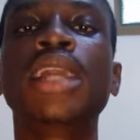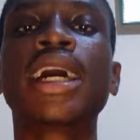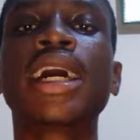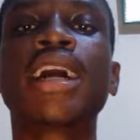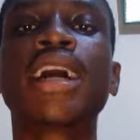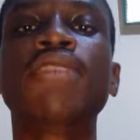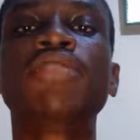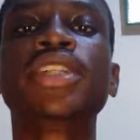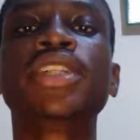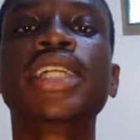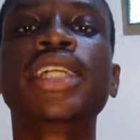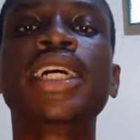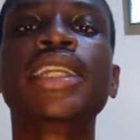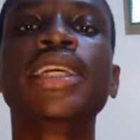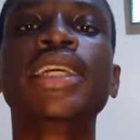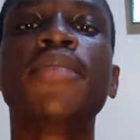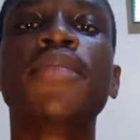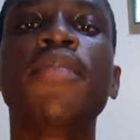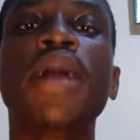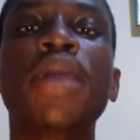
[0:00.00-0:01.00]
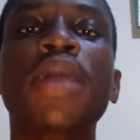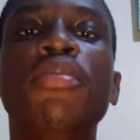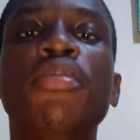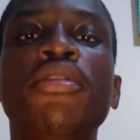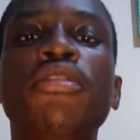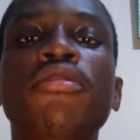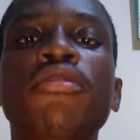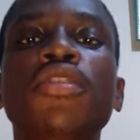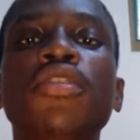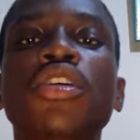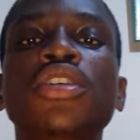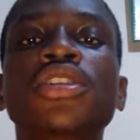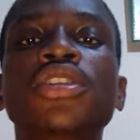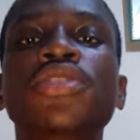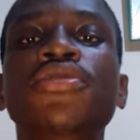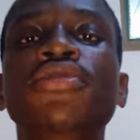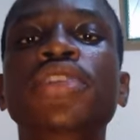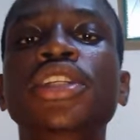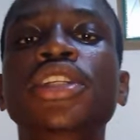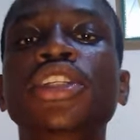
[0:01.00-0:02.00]
Like I've shared in my
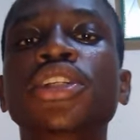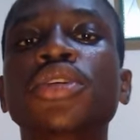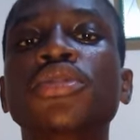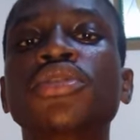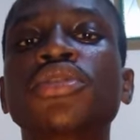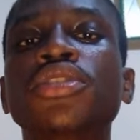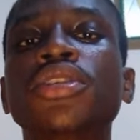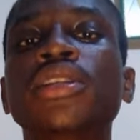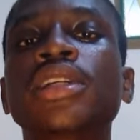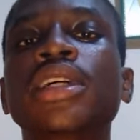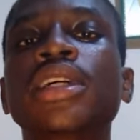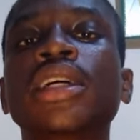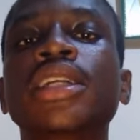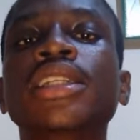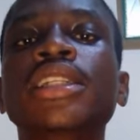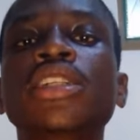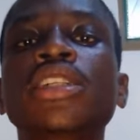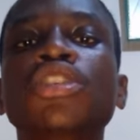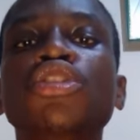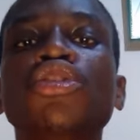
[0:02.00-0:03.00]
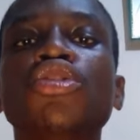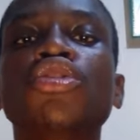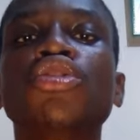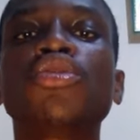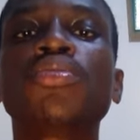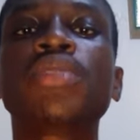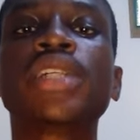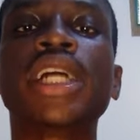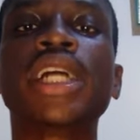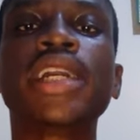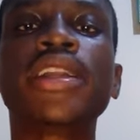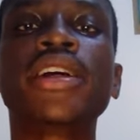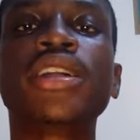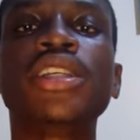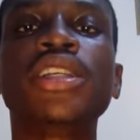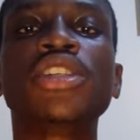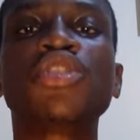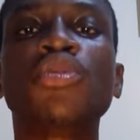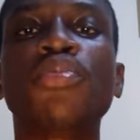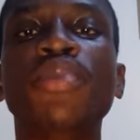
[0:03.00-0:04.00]
previous videos, this YouTube
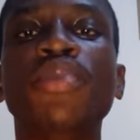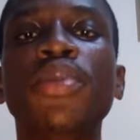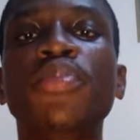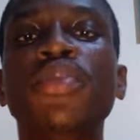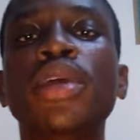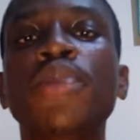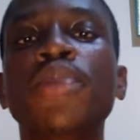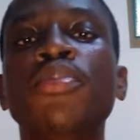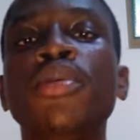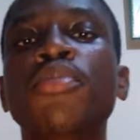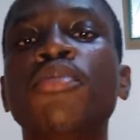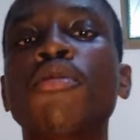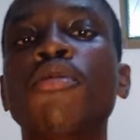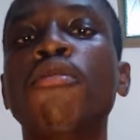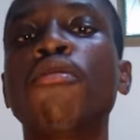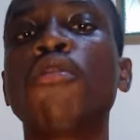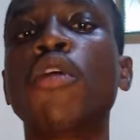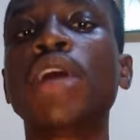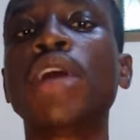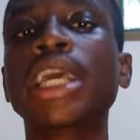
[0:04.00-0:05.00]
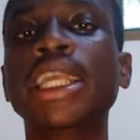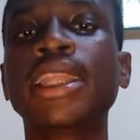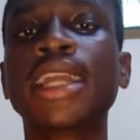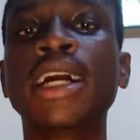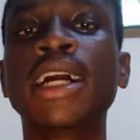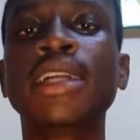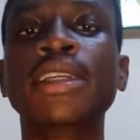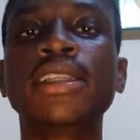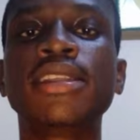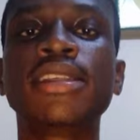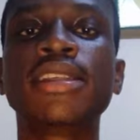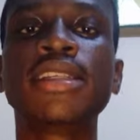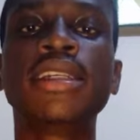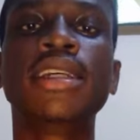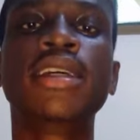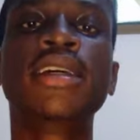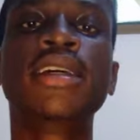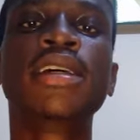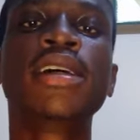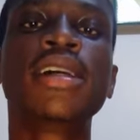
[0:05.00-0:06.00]
channel is to prepare people for
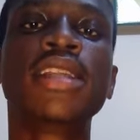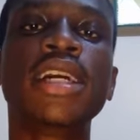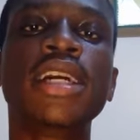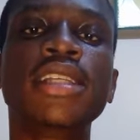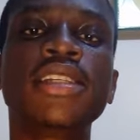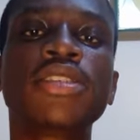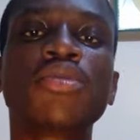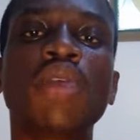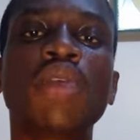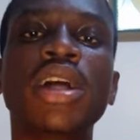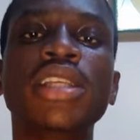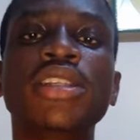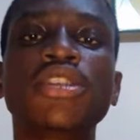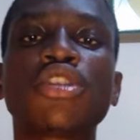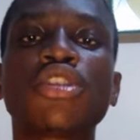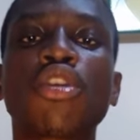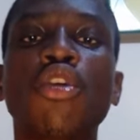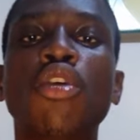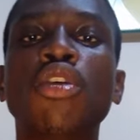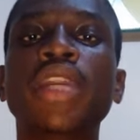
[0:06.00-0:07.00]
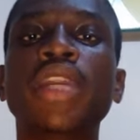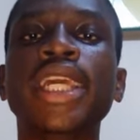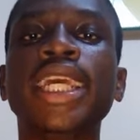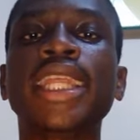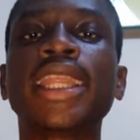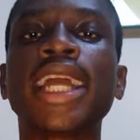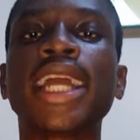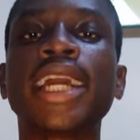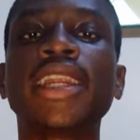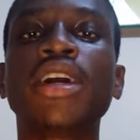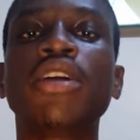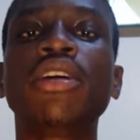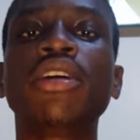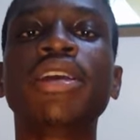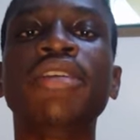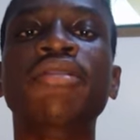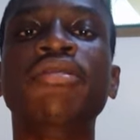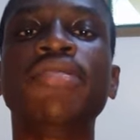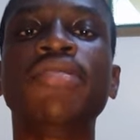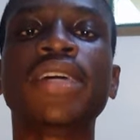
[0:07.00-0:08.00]
eternity. That is why it is called
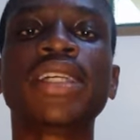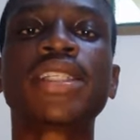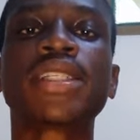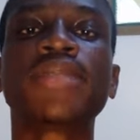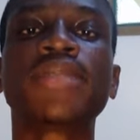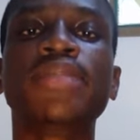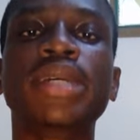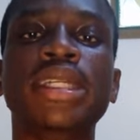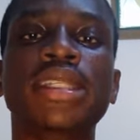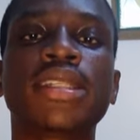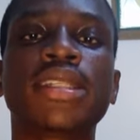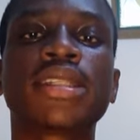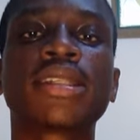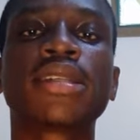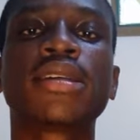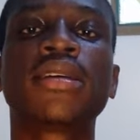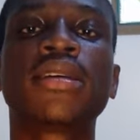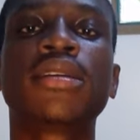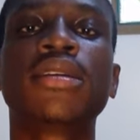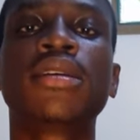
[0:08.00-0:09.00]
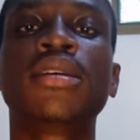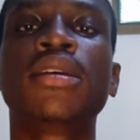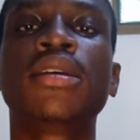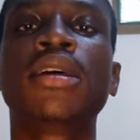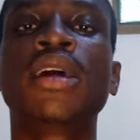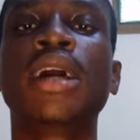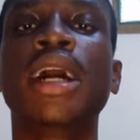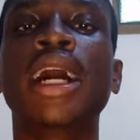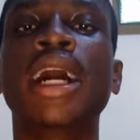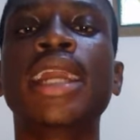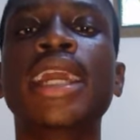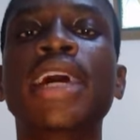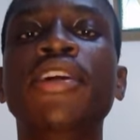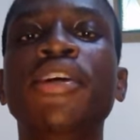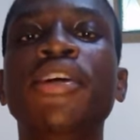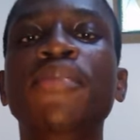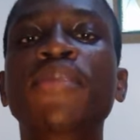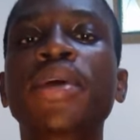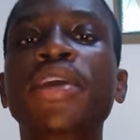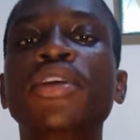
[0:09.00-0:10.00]
Eternal Investment. And
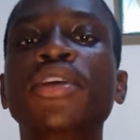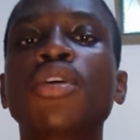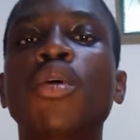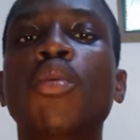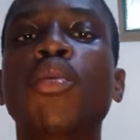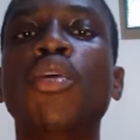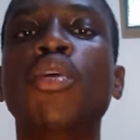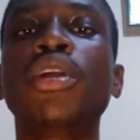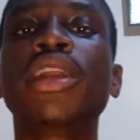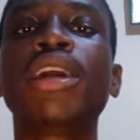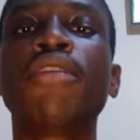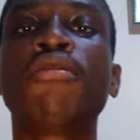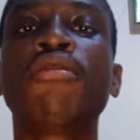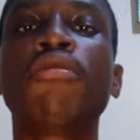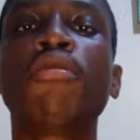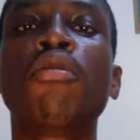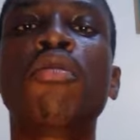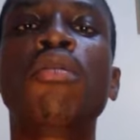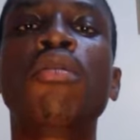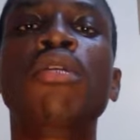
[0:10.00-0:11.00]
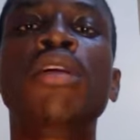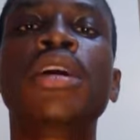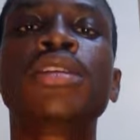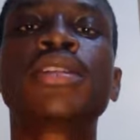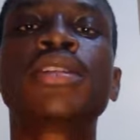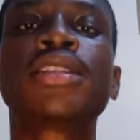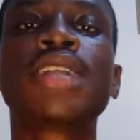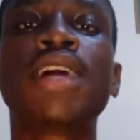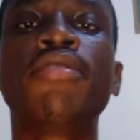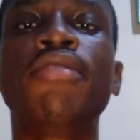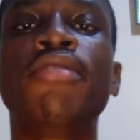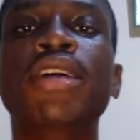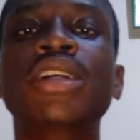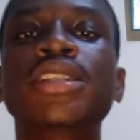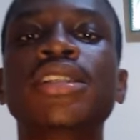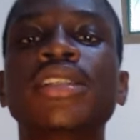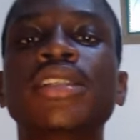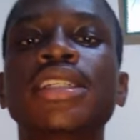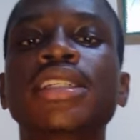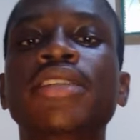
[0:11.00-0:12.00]
I remain your wonderful
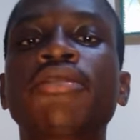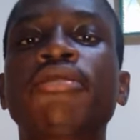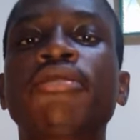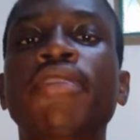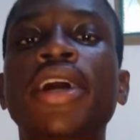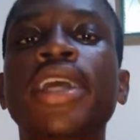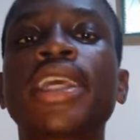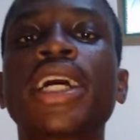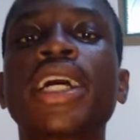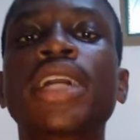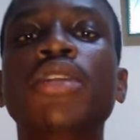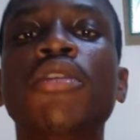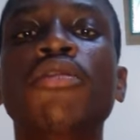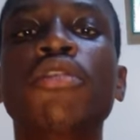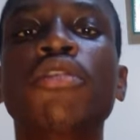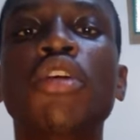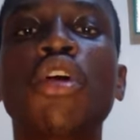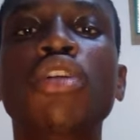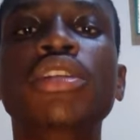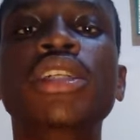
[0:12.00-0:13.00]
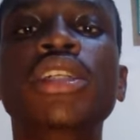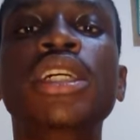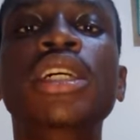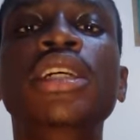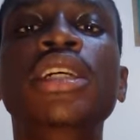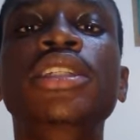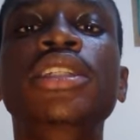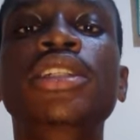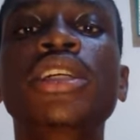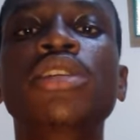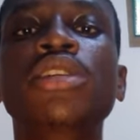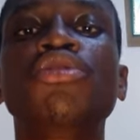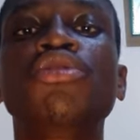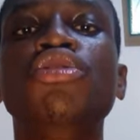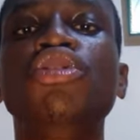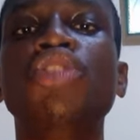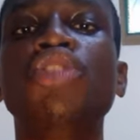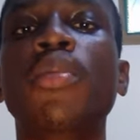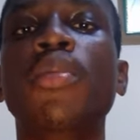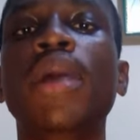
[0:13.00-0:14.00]
servant in the vineyard of God,
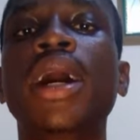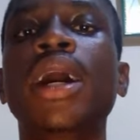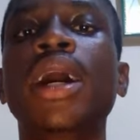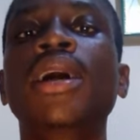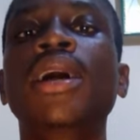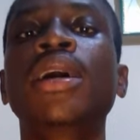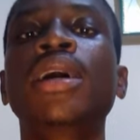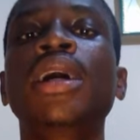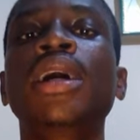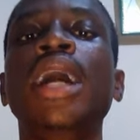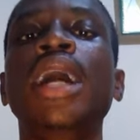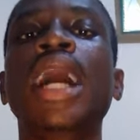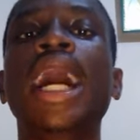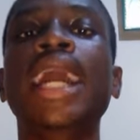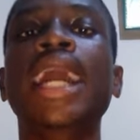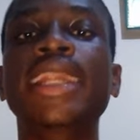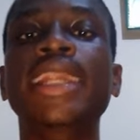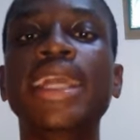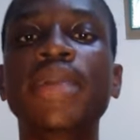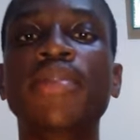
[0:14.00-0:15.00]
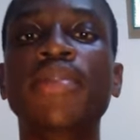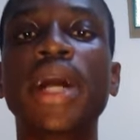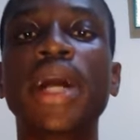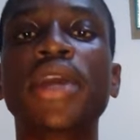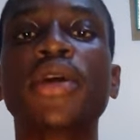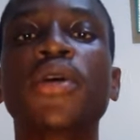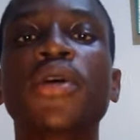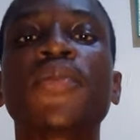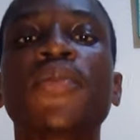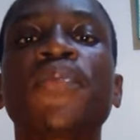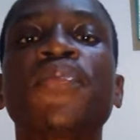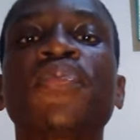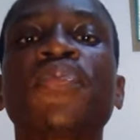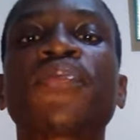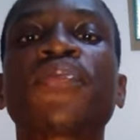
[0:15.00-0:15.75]
Jesujoba Adebayo.